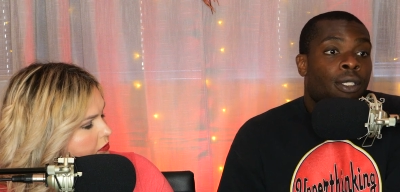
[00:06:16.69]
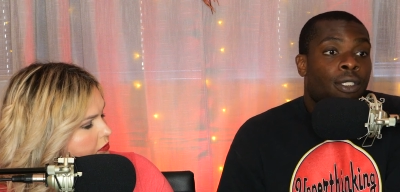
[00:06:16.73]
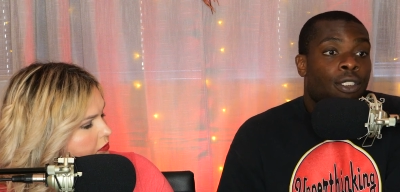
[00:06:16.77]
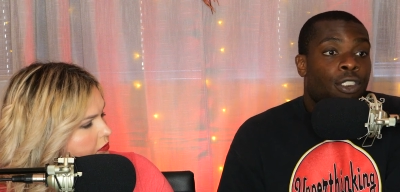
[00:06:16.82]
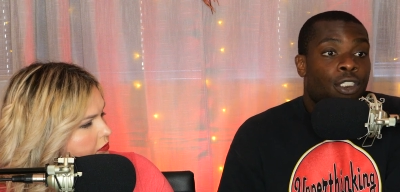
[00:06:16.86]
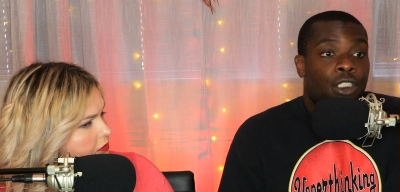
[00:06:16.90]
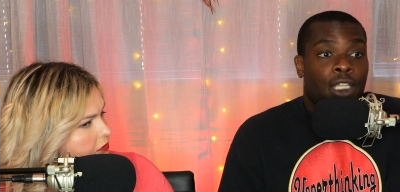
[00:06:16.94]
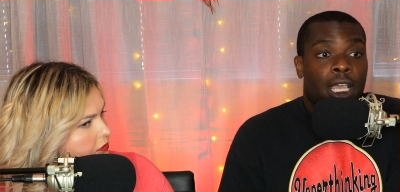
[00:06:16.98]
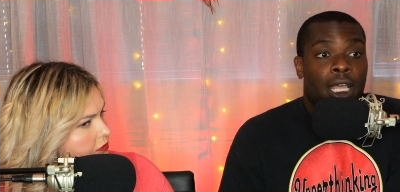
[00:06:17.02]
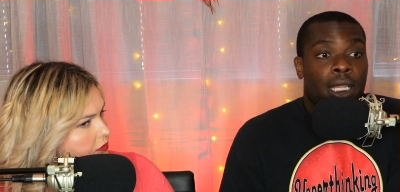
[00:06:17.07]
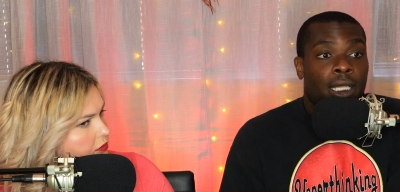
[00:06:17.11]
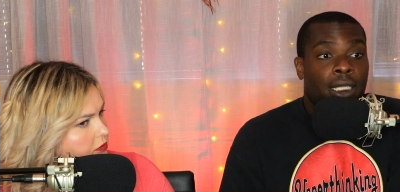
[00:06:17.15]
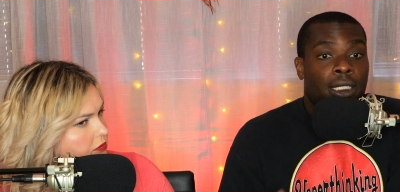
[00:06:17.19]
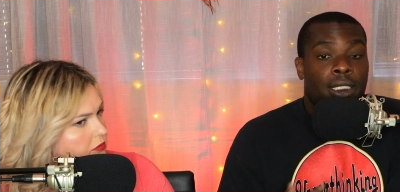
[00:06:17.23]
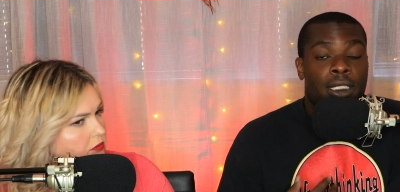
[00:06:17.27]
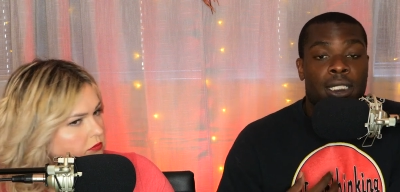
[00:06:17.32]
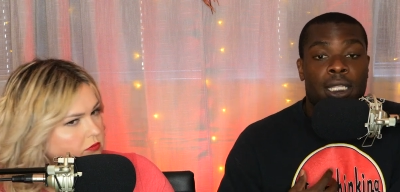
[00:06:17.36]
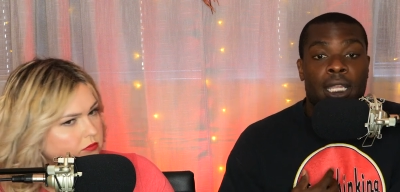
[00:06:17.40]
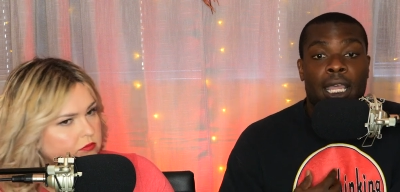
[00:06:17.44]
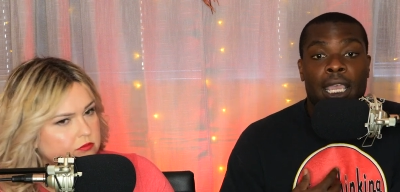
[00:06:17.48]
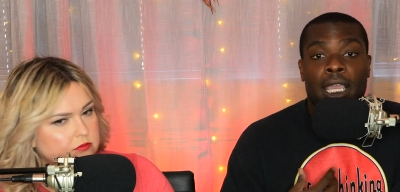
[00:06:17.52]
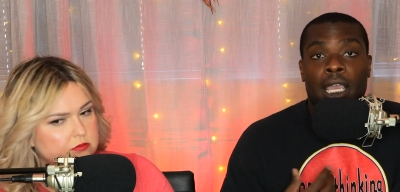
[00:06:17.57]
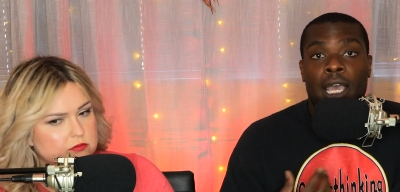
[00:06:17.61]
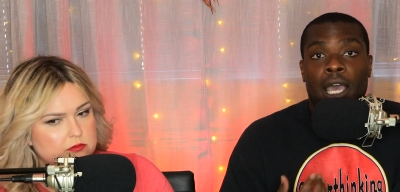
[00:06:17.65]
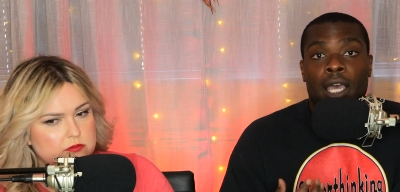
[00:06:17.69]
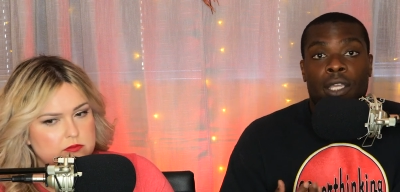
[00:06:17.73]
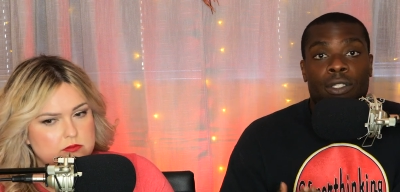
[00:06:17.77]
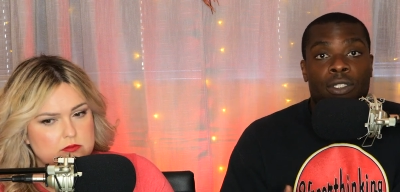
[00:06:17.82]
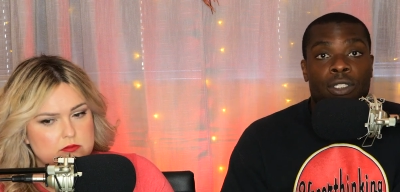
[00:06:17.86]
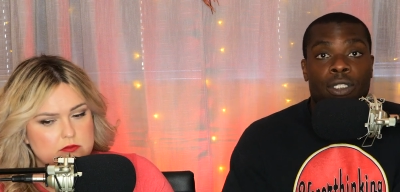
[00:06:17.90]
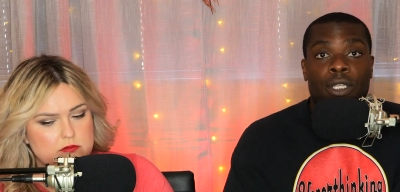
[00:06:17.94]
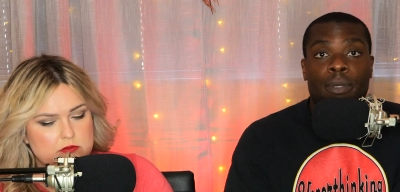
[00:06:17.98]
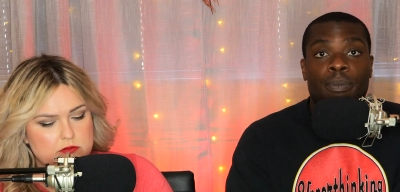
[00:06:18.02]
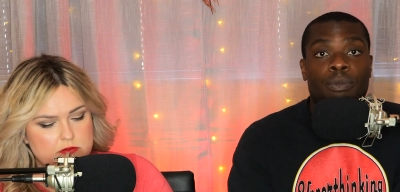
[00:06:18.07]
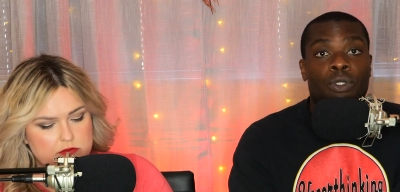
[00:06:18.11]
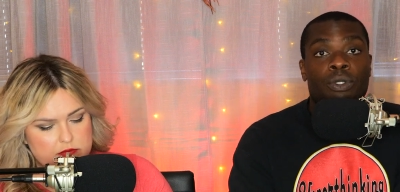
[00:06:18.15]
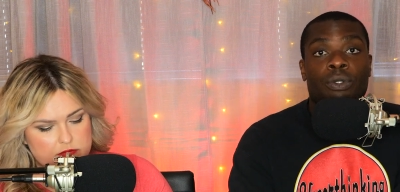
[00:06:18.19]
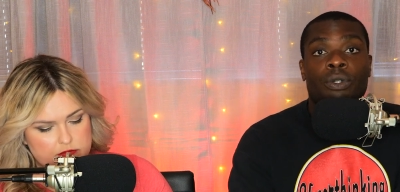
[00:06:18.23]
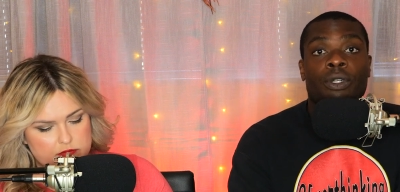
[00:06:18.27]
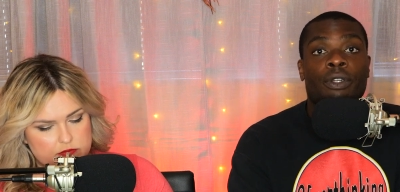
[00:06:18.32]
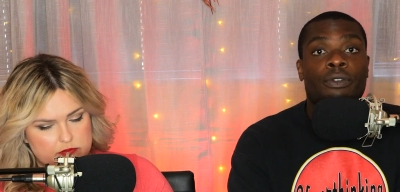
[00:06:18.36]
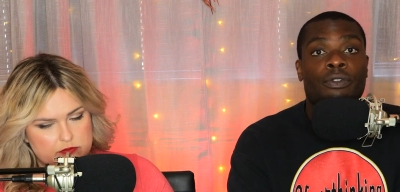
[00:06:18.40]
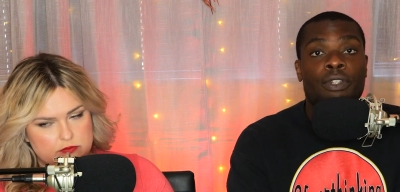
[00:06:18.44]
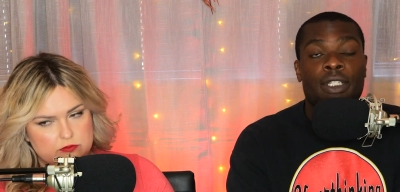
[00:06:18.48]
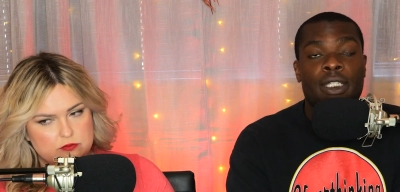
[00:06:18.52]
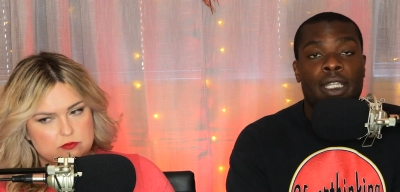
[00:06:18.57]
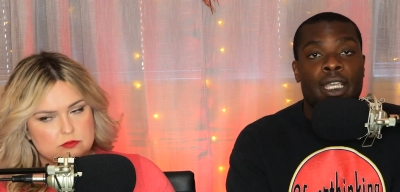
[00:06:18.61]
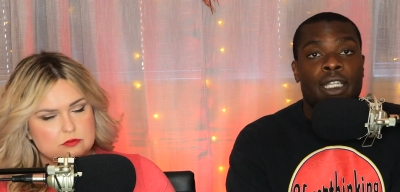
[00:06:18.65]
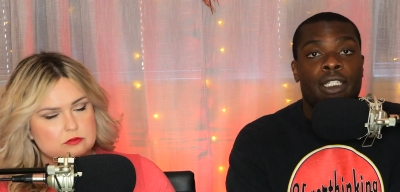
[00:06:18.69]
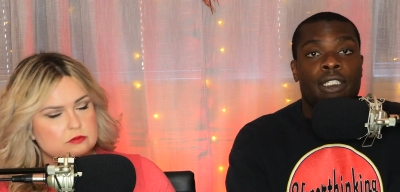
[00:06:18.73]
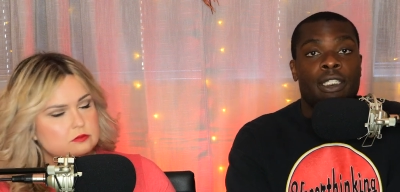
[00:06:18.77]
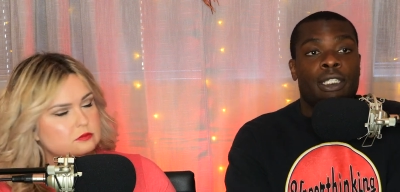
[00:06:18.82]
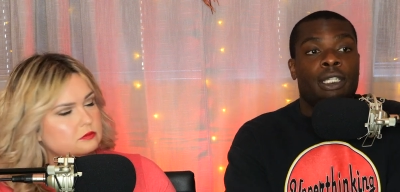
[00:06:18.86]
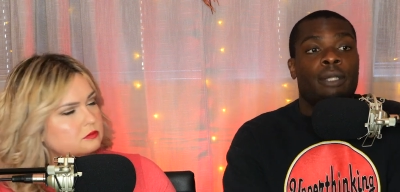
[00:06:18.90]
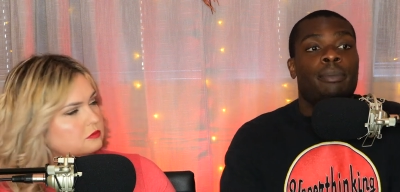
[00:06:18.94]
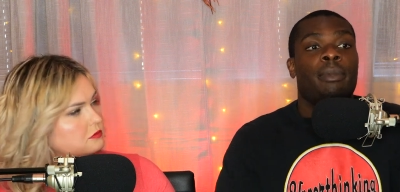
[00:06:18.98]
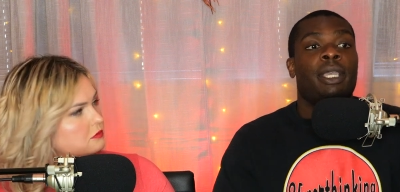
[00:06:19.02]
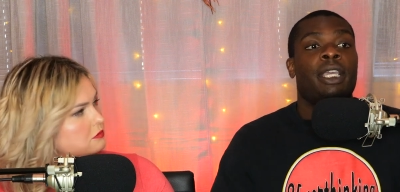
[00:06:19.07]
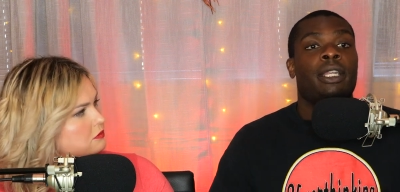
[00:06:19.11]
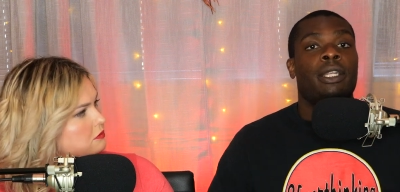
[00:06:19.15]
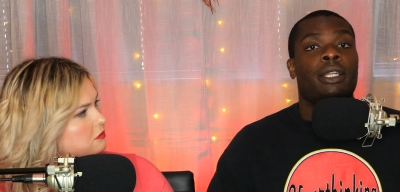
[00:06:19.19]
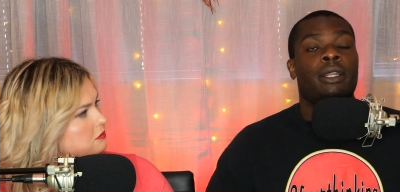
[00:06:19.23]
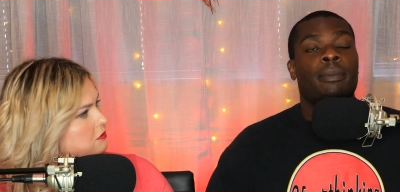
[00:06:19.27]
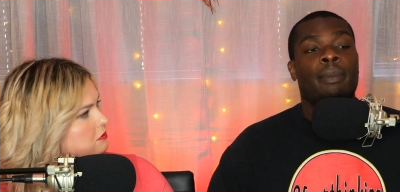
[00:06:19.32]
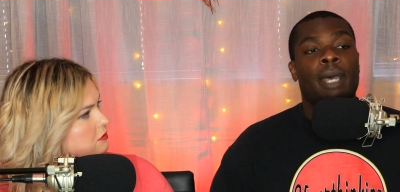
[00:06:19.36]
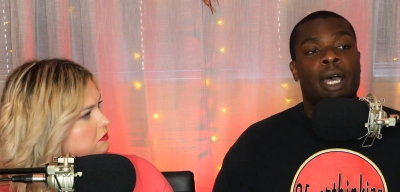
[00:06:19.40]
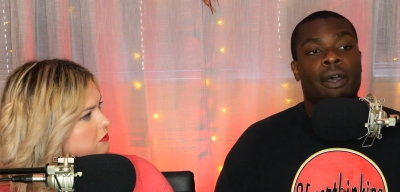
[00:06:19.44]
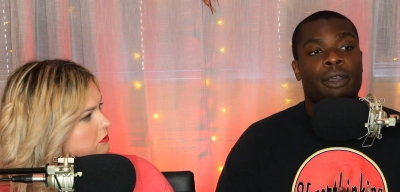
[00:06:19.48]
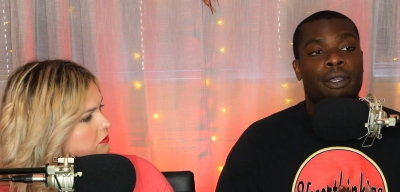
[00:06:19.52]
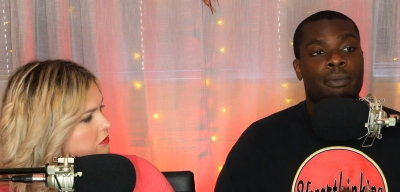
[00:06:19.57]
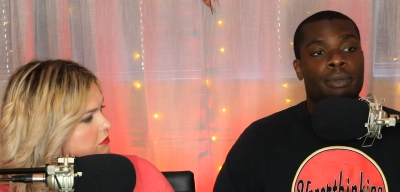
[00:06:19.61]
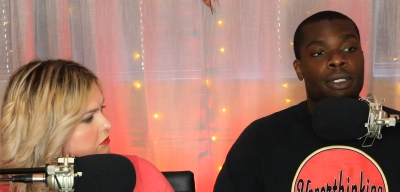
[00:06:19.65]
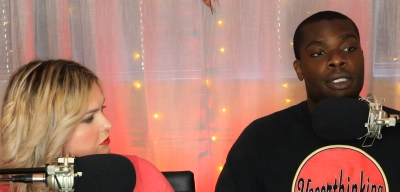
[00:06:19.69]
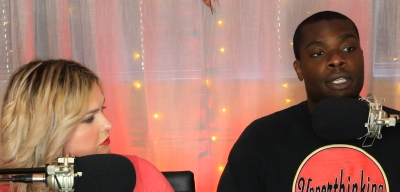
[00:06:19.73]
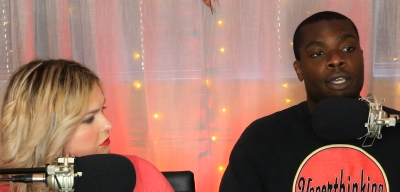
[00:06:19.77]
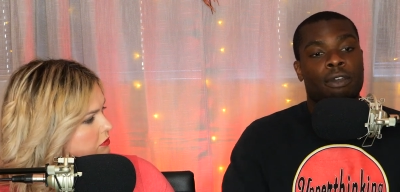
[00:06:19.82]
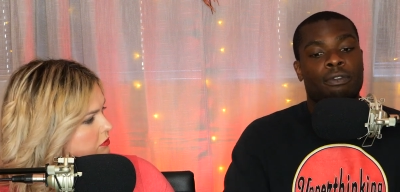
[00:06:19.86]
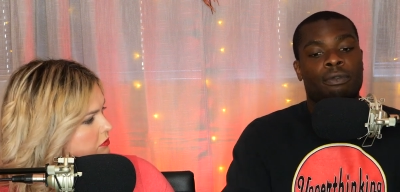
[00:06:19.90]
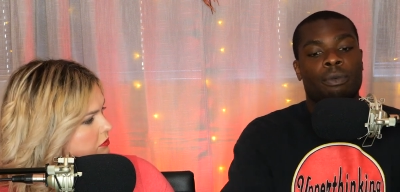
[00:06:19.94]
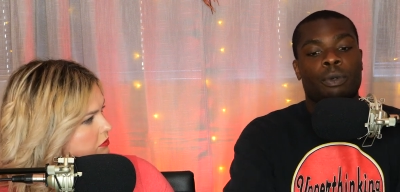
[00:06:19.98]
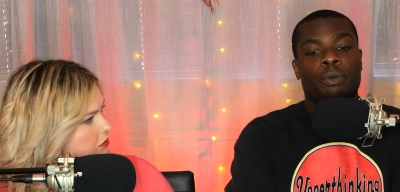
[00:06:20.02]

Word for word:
Speaker 1: jealous that I got some sort of attention and made it about himself.